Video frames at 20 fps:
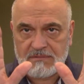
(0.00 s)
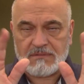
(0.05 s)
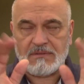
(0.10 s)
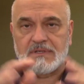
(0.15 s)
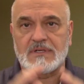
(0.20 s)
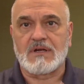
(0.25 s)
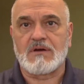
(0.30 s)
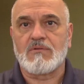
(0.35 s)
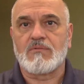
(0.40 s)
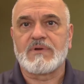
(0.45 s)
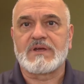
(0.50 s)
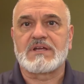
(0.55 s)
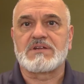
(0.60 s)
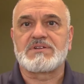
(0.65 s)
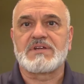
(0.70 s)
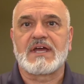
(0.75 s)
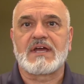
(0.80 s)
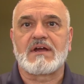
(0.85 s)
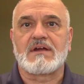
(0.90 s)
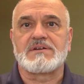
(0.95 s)
you know we can
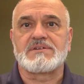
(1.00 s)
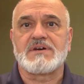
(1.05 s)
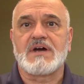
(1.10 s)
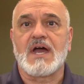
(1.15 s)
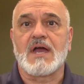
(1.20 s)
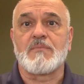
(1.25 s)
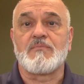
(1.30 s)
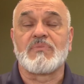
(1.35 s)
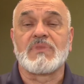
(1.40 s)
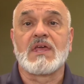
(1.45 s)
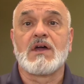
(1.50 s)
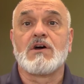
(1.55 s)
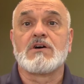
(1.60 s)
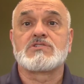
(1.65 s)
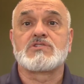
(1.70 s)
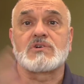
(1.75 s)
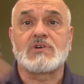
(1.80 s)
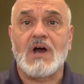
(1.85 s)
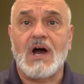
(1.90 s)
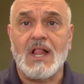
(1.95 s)
take our time.
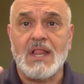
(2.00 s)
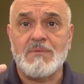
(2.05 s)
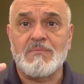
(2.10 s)
So call